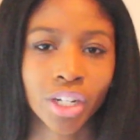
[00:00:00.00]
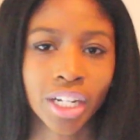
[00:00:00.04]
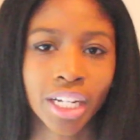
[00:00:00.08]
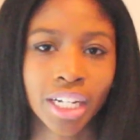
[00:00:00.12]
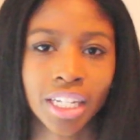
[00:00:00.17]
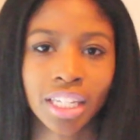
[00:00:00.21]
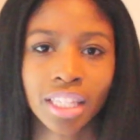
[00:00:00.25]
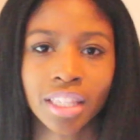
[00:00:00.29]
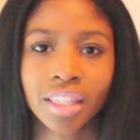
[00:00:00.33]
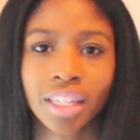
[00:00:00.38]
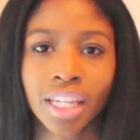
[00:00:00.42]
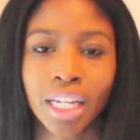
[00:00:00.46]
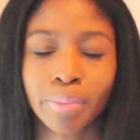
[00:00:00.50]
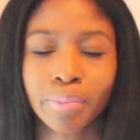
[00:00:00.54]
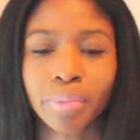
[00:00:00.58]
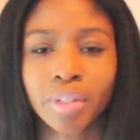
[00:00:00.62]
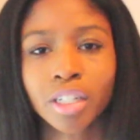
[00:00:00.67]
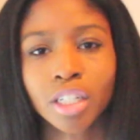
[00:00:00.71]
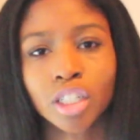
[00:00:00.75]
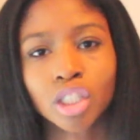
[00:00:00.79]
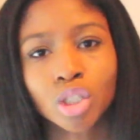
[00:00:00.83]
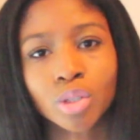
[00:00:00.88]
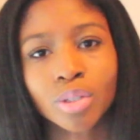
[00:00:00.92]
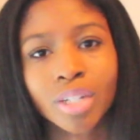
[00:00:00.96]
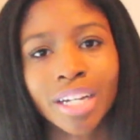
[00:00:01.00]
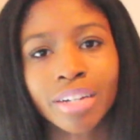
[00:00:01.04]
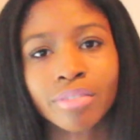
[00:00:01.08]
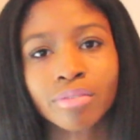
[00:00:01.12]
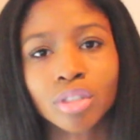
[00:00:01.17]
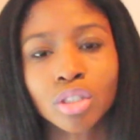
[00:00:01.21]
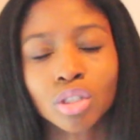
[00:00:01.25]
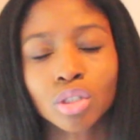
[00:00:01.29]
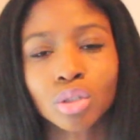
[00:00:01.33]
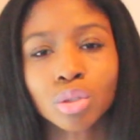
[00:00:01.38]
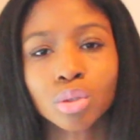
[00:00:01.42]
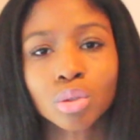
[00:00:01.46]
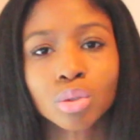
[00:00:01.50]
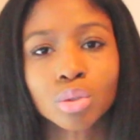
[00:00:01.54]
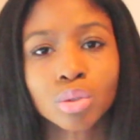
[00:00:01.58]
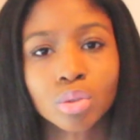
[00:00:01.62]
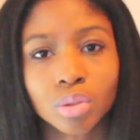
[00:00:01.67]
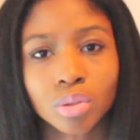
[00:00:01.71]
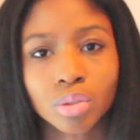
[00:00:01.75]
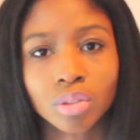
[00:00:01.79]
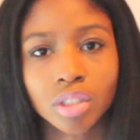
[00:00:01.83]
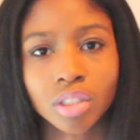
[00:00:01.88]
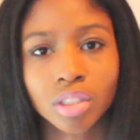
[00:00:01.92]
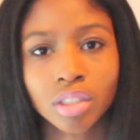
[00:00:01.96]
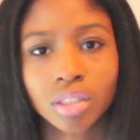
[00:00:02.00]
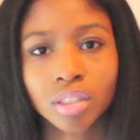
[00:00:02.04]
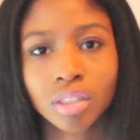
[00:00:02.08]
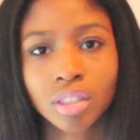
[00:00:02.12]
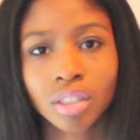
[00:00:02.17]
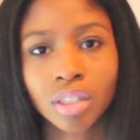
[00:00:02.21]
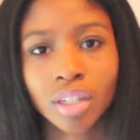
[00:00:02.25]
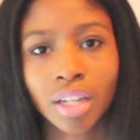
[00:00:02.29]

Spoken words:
anything because you have the tools